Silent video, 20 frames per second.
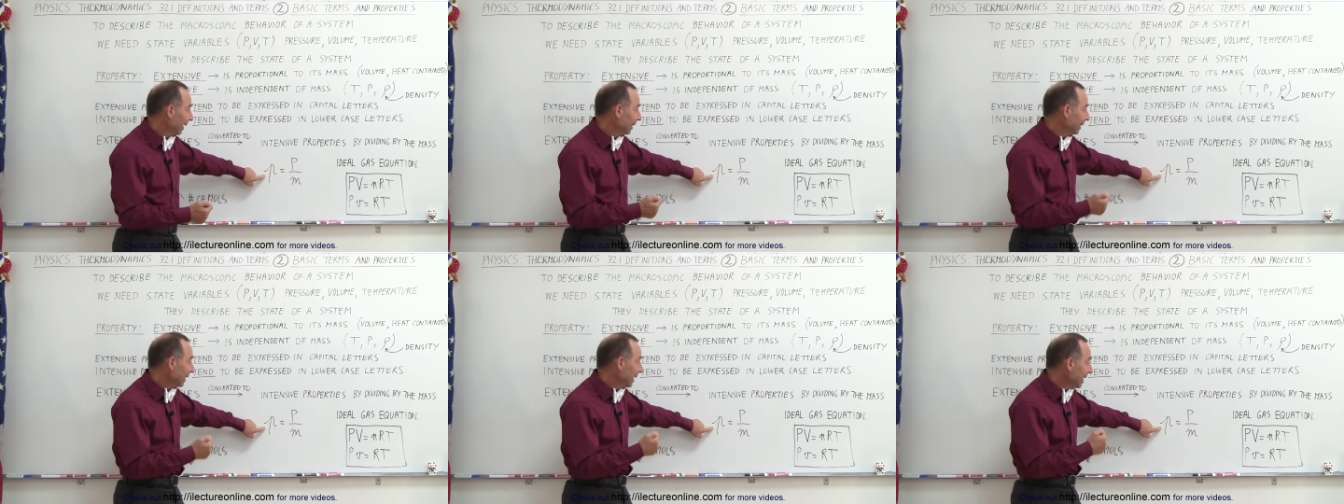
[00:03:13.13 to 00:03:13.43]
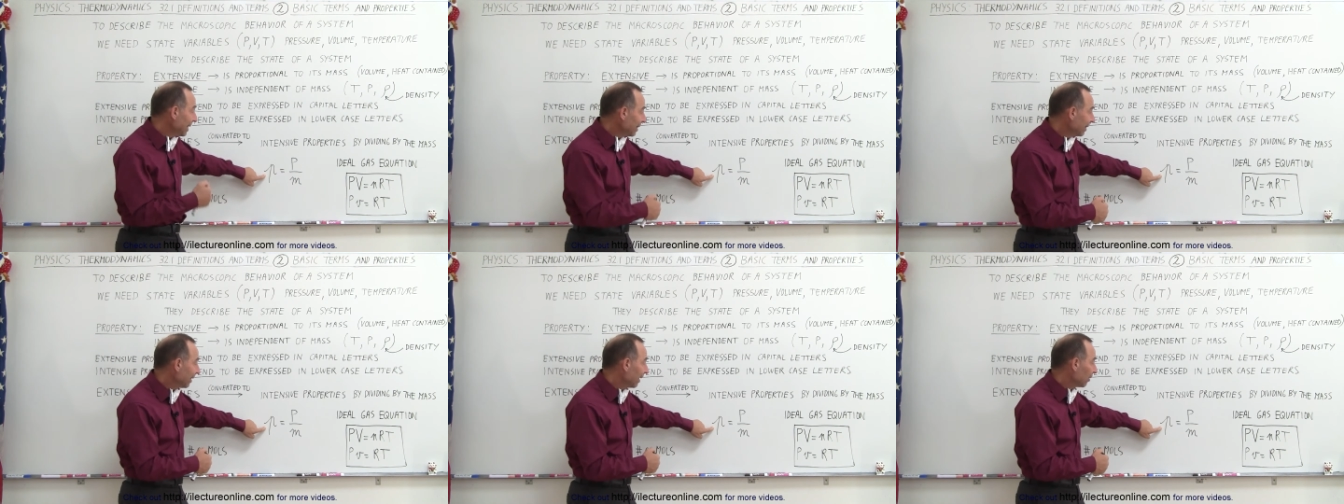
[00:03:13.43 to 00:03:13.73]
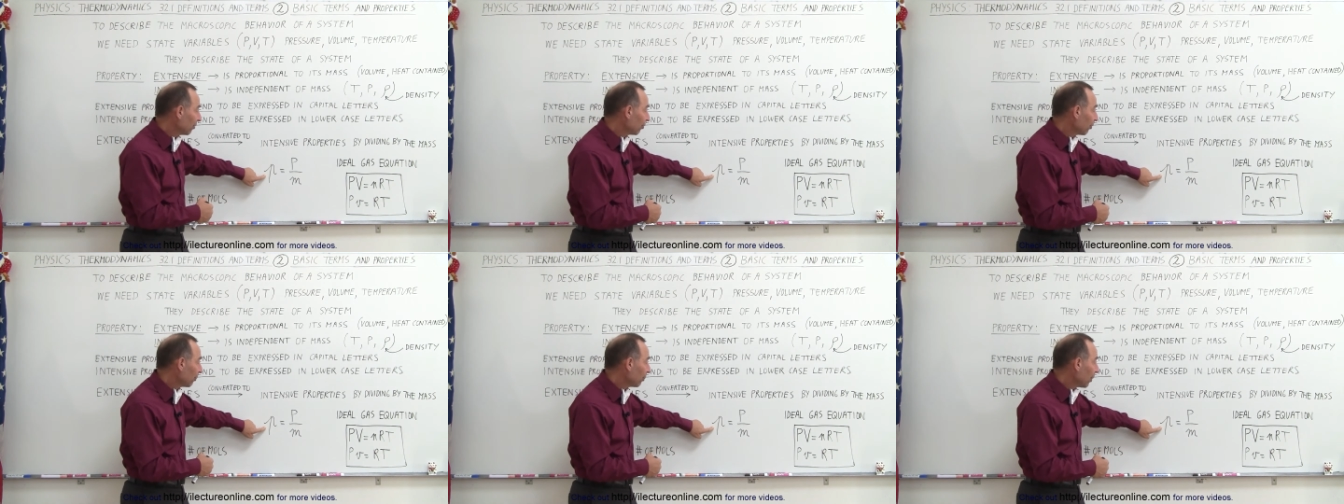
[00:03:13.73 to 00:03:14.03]
an
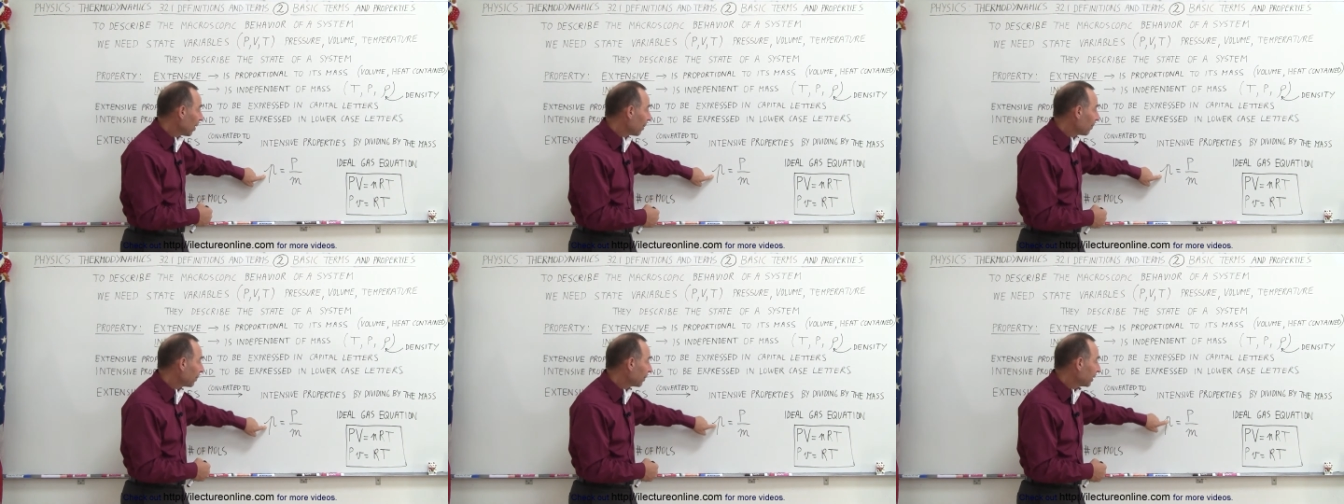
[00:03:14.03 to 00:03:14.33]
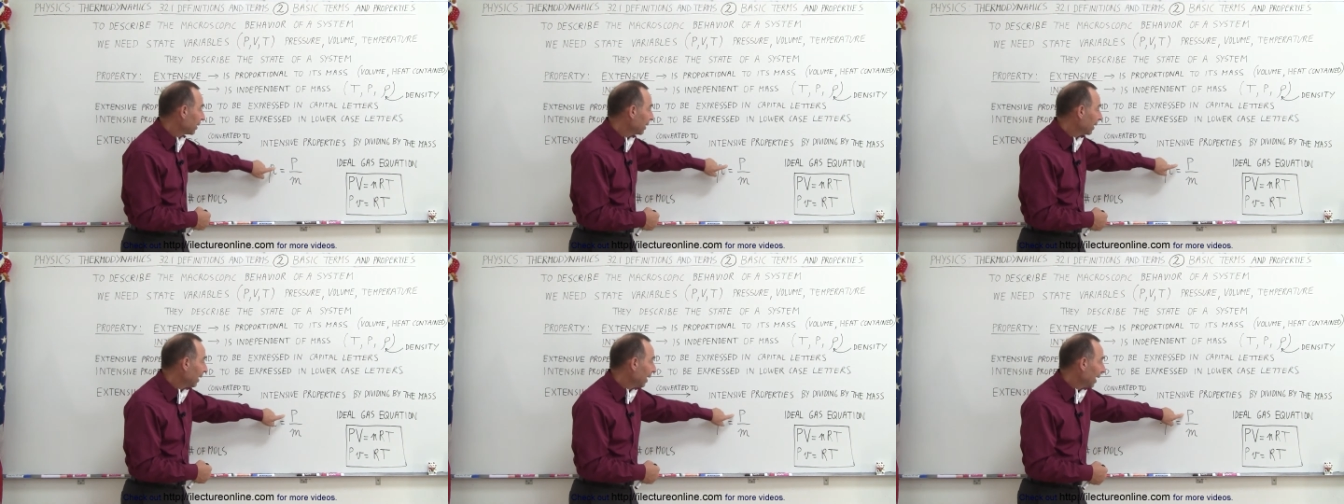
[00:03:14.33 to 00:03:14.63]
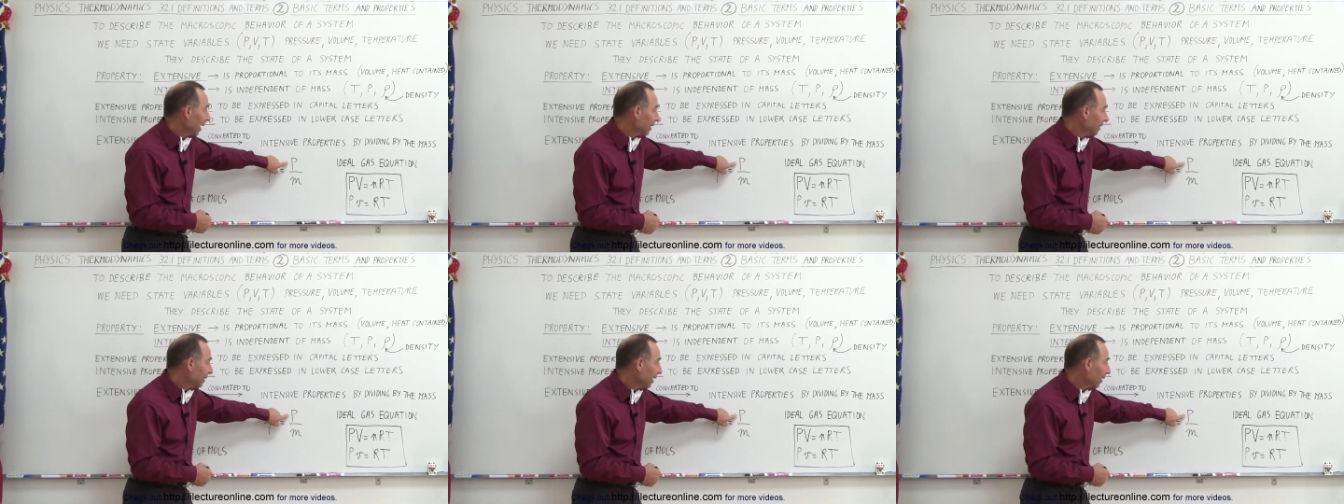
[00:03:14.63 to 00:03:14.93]
intensive property,
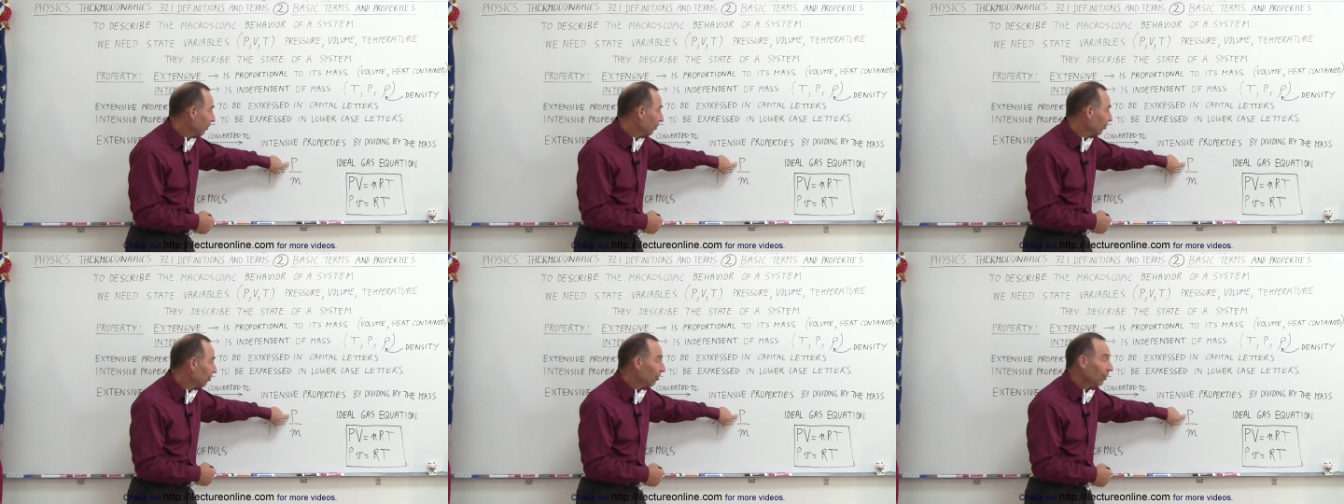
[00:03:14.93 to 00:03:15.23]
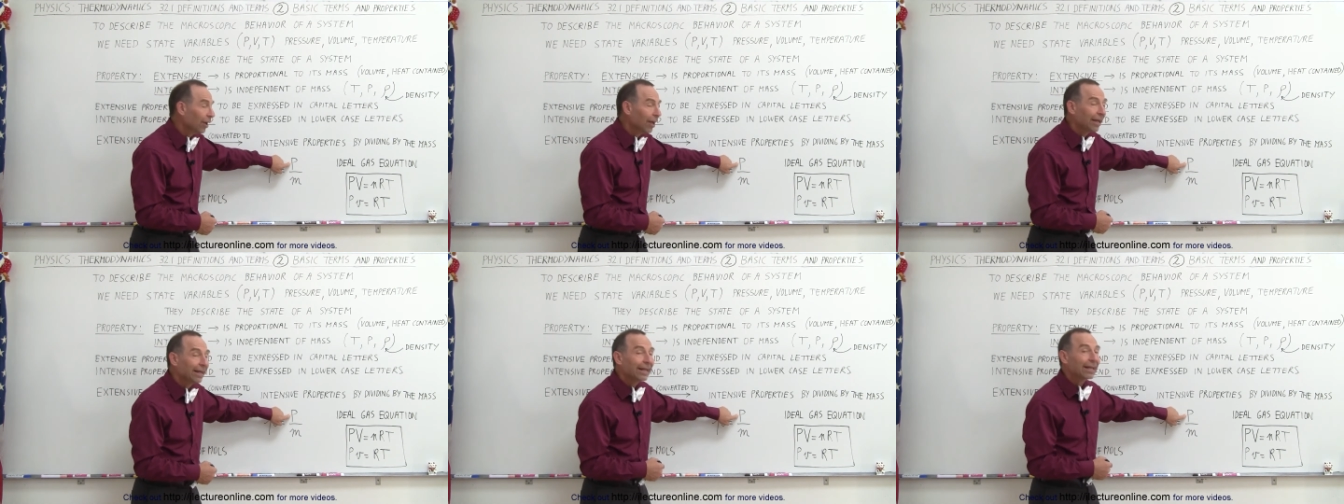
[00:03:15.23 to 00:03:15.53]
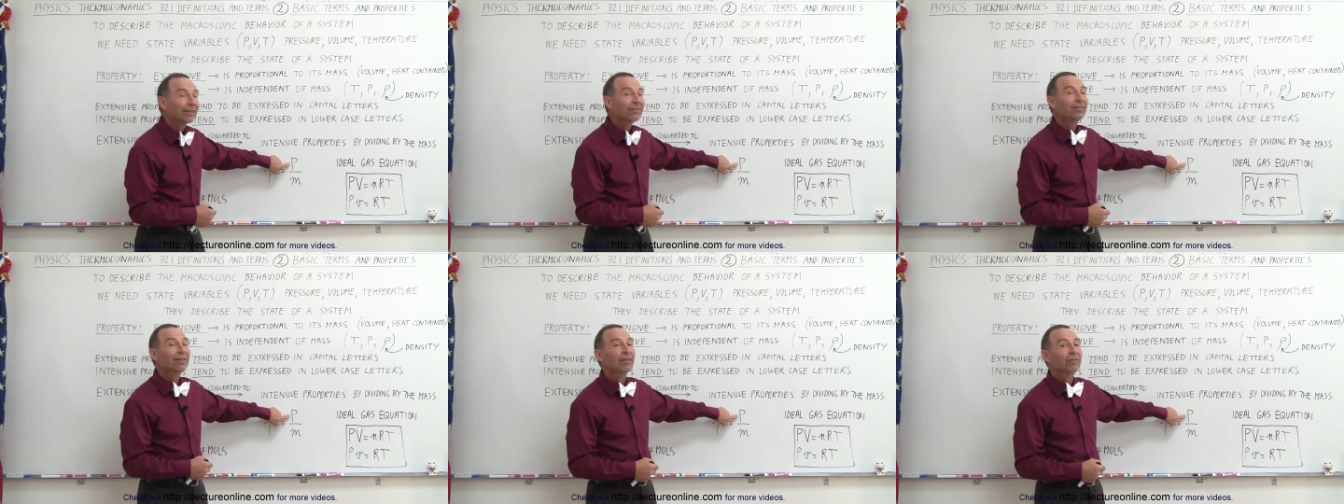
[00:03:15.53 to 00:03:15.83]
and there it's an
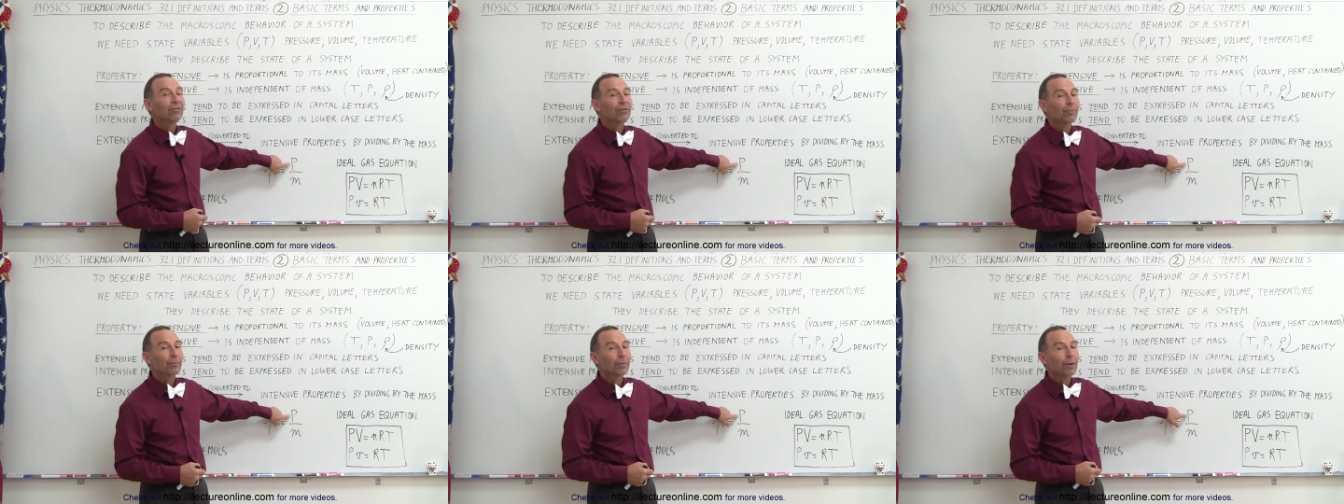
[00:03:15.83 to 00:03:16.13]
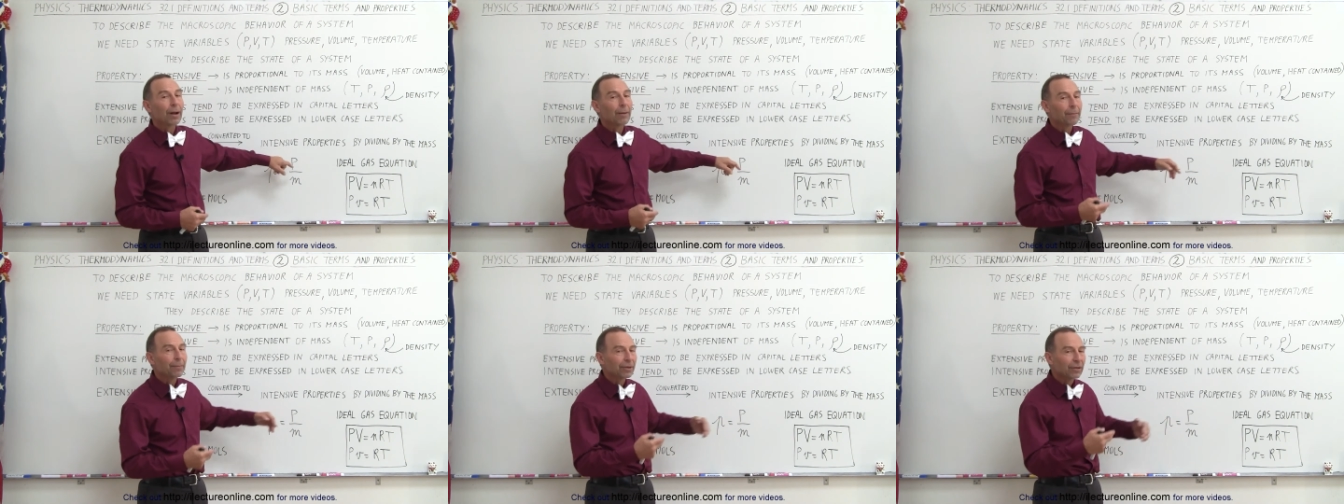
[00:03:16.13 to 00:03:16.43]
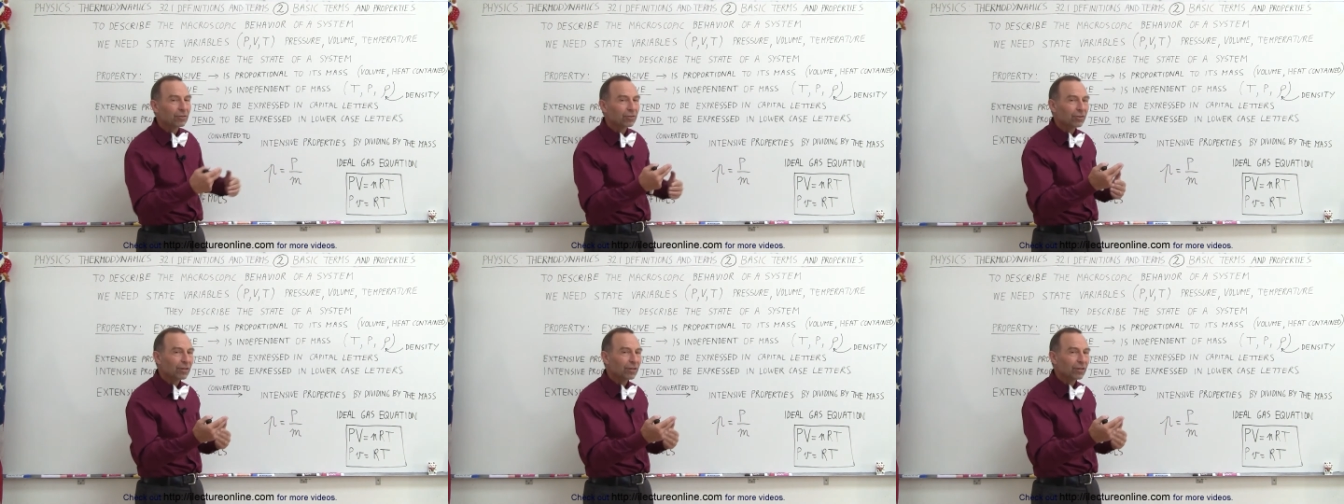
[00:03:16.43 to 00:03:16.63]
extensive property.